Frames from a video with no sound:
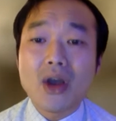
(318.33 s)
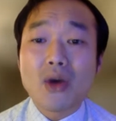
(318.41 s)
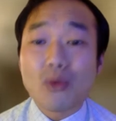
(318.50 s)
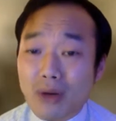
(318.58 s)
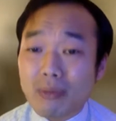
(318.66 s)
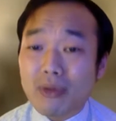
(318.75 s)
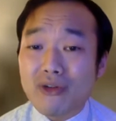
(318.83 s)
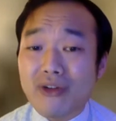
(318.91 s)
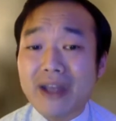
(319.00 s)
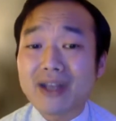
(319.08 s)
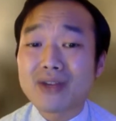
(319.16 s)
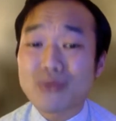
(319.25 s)
were
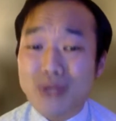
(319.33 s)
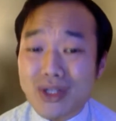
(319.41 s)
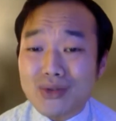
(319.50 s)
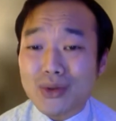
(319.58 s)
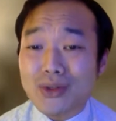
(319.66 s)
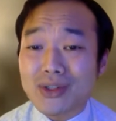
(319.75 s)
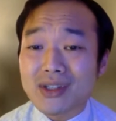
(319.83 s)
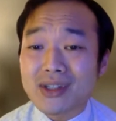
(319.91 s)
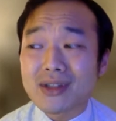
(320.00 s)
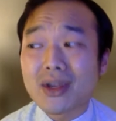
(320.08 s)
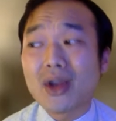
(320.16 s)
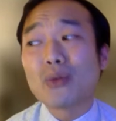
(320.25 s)
provided resources,